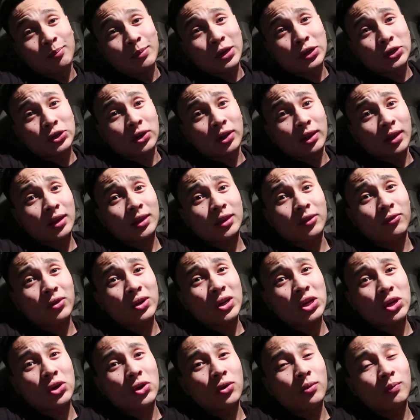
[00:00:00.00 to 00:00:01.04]
Make sure to like the
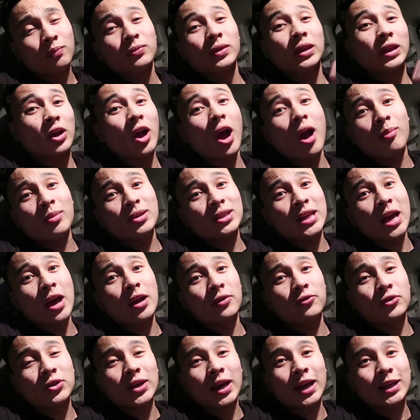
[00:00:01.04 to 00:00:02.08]
video and comment down
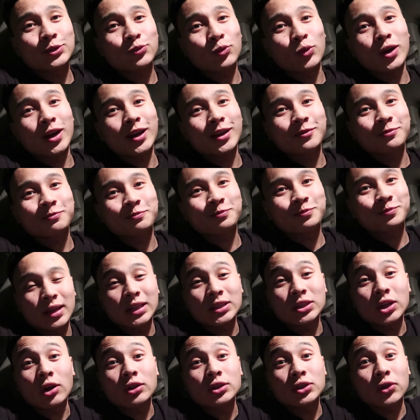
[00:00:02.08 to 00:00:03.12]
if you guys want.
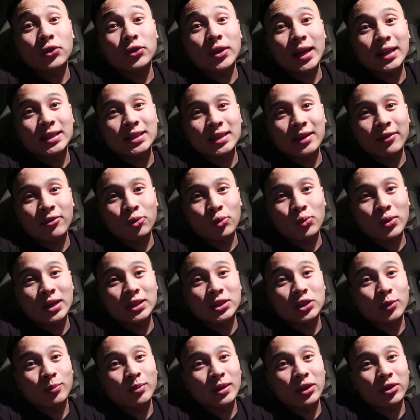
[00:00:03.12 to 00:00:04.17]
It's also Thanksgiving week,
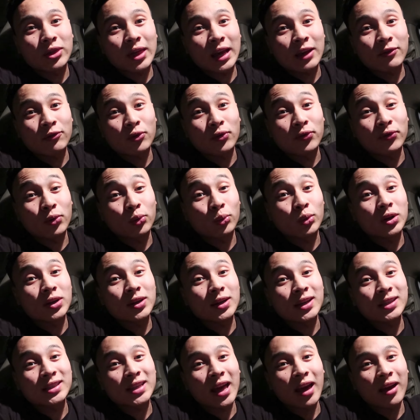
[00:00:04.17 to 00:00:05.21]
so be thankful for what you
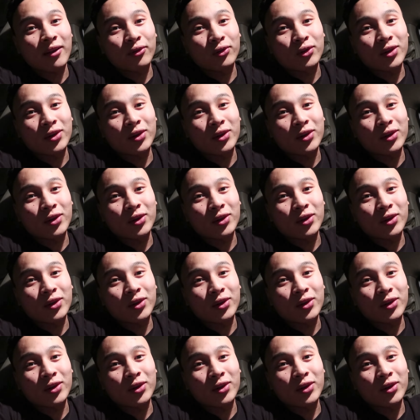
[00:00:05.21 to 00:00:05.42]
guys have,